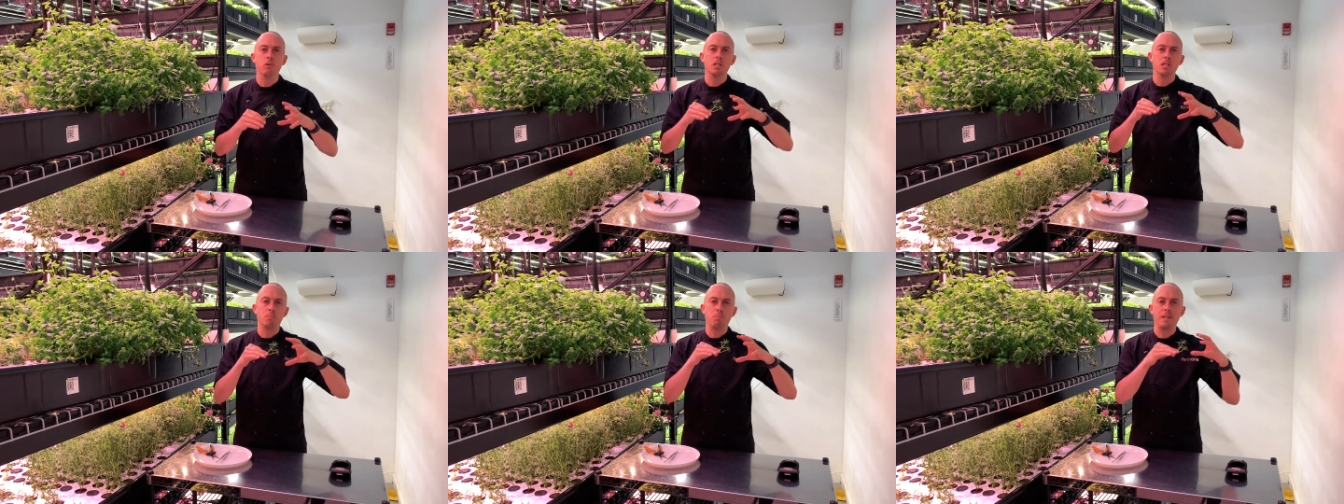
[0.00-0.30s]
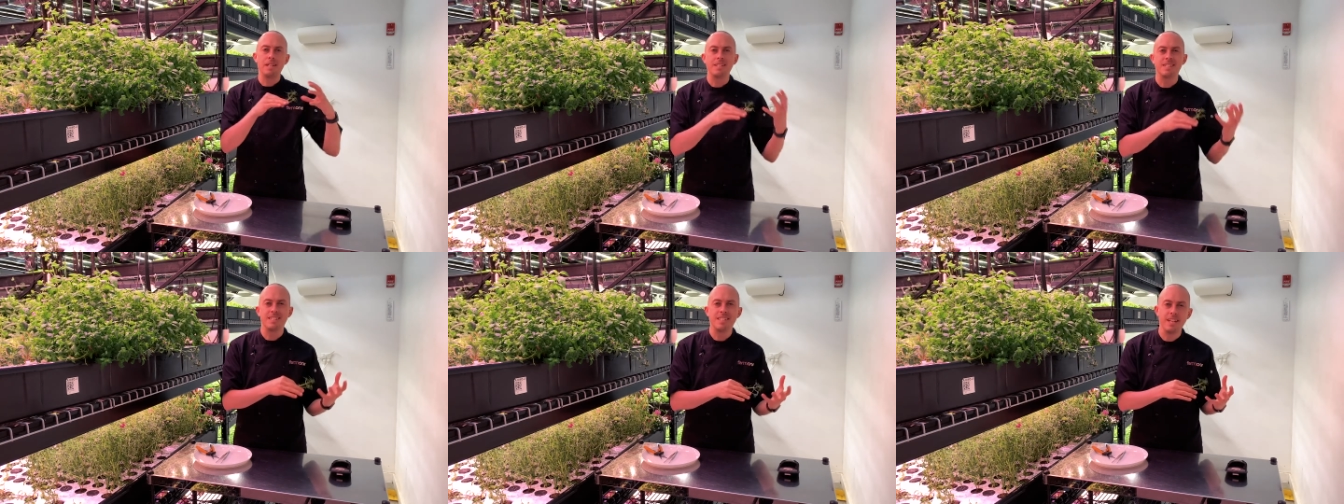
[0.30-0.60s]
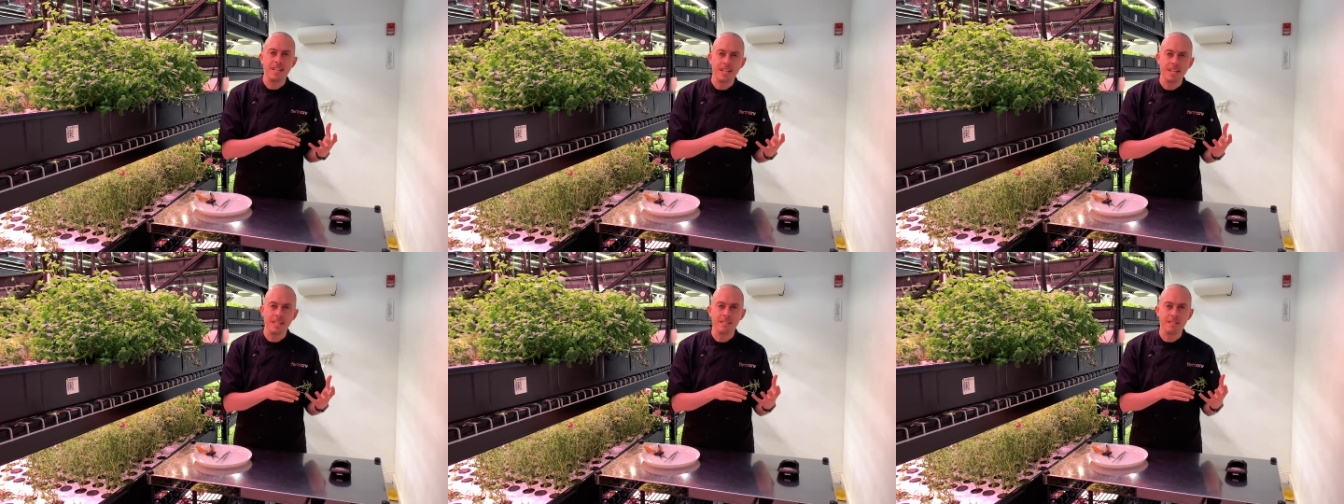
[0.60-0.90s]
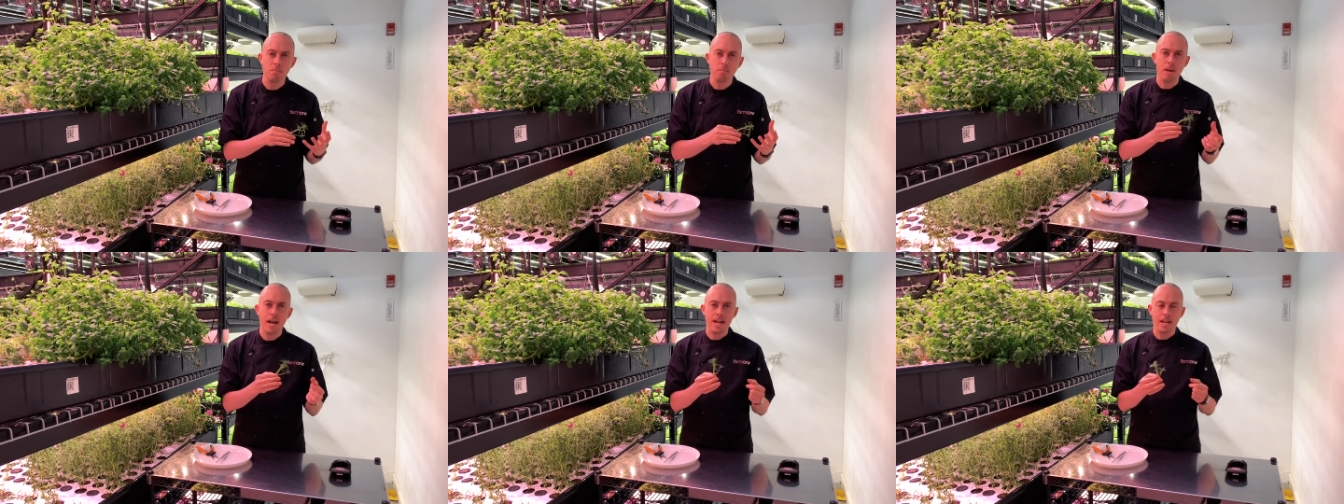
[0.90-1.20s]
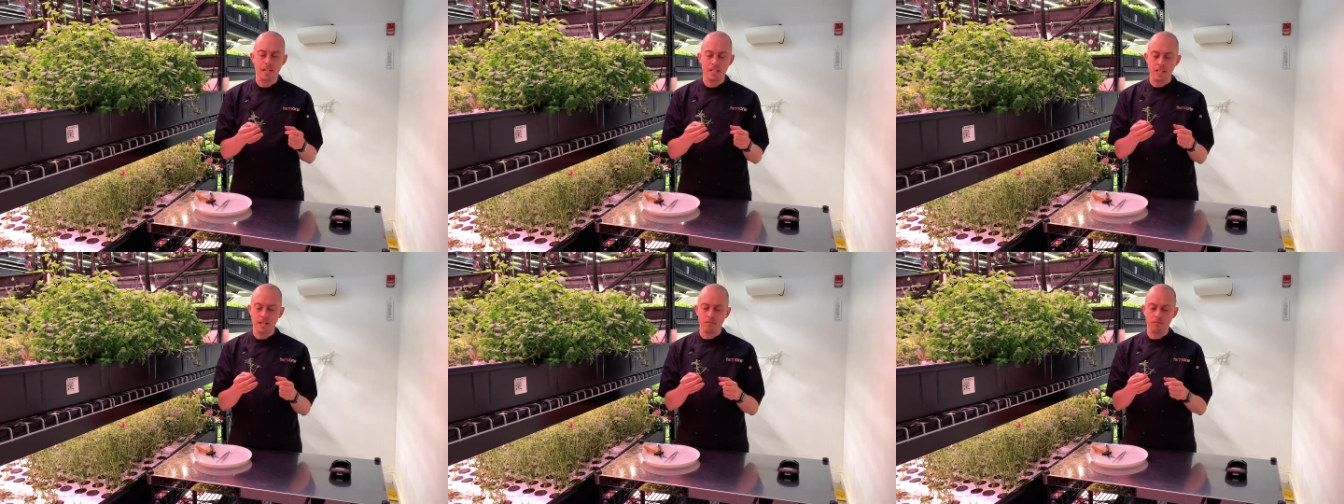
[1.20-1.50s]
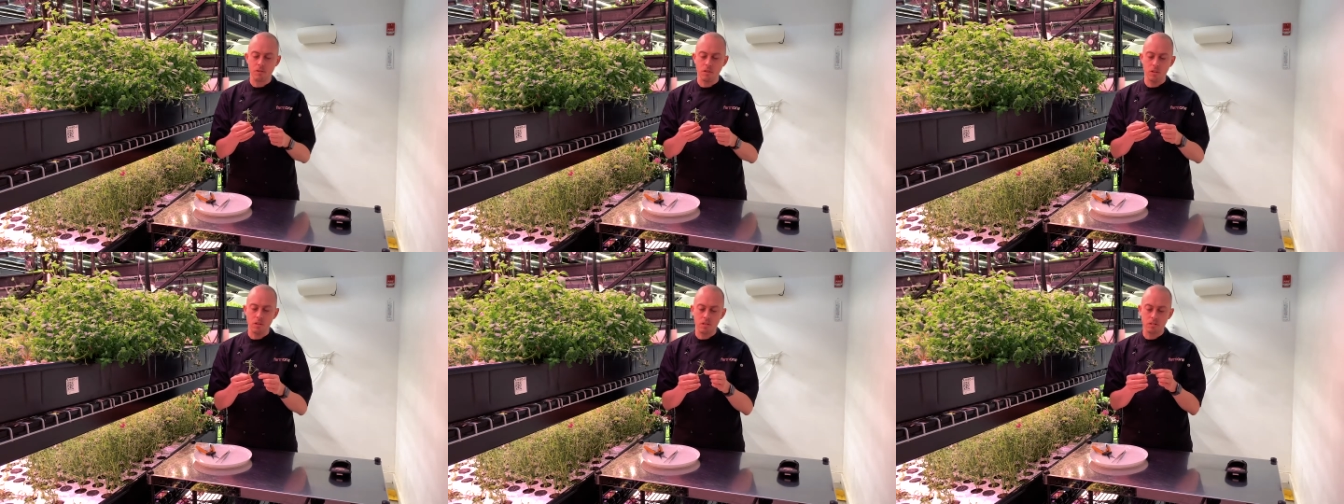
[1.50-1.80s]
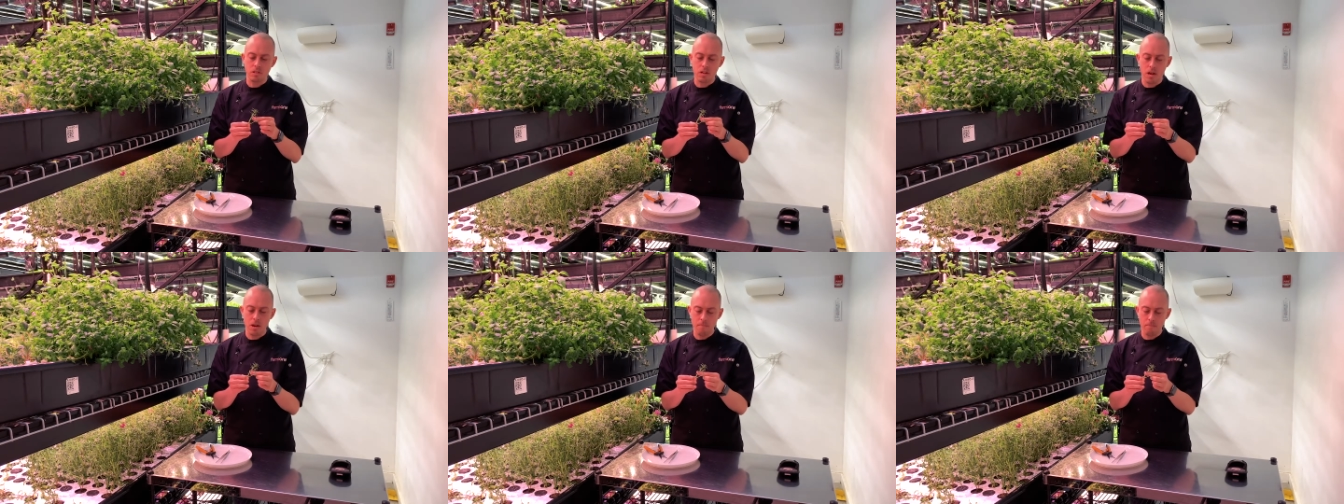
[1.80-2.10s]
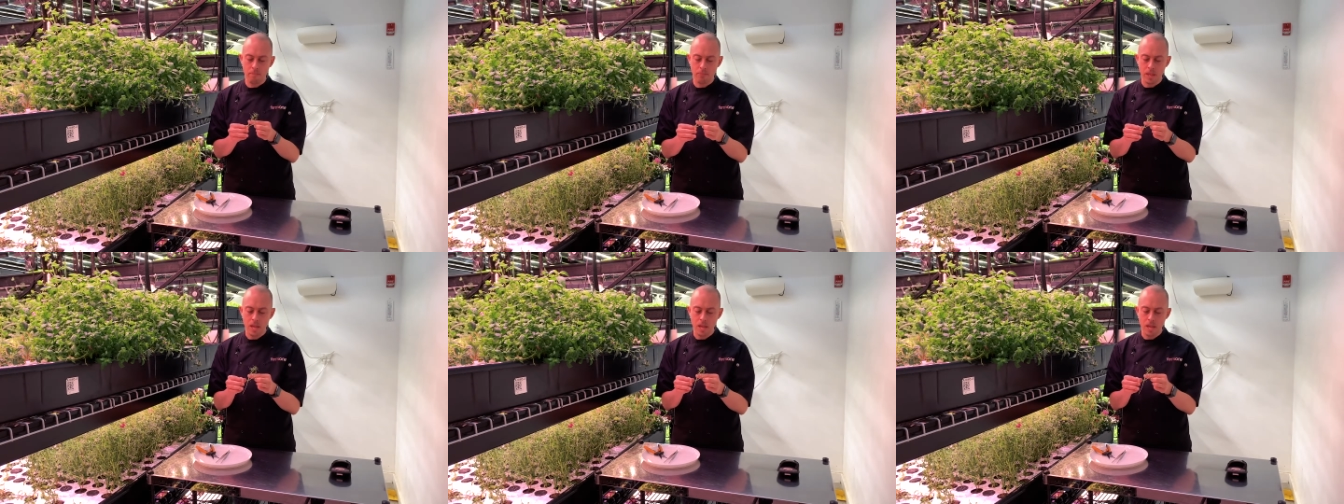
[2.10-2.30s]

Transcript: or it's been sitting in some packaging for a long time.